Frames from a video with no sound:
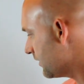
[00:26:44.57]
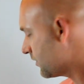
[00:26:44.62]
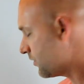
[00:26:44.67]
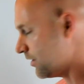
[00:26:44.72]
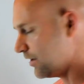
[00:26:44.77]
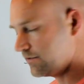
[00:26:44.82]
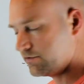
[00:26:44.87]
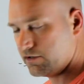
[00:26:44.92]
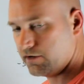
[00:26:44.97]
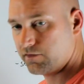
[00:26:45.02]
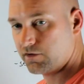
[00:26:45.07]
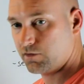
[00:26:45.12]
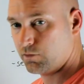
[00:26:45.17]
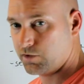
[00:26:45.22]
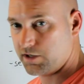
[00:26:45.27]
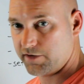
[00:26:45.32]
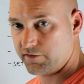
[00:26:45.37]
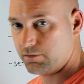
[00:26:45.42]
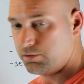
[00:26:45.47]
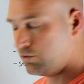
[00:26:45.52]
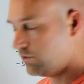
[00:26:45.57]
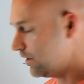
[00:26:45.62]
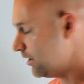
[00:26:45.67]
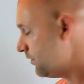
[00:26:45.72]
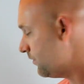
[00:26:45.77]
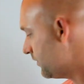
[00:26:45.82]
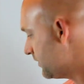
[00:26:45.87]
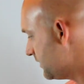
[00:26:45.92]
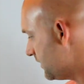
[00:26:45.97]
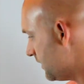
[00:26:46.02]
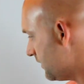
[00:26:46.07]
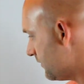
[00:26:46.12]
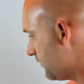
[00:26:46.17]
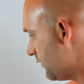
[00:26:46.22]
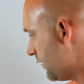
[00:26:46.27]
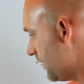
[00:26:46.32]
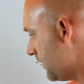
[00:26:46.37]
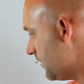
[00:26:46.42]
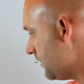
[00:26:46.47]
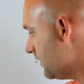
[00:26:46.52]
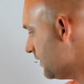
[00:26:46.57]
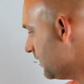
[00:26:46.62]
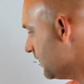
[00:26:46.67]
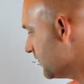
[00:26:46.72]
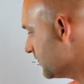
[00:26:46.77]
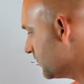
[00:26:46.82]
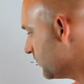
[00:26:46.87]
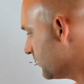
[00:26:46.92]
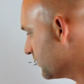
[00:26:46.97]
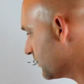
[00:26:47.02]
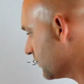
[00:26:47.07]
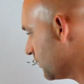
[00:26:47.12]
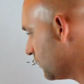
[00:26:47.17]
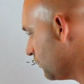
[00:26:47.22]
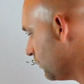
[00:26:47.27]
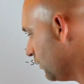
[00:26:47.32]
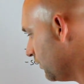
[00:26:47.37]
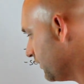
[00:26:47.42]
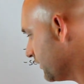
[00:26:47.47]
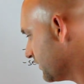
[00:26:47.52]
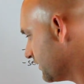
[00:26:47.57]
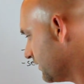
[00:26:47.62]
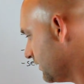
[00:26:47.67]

the crossover at whatever point. We set it for 80, so it's going to roll the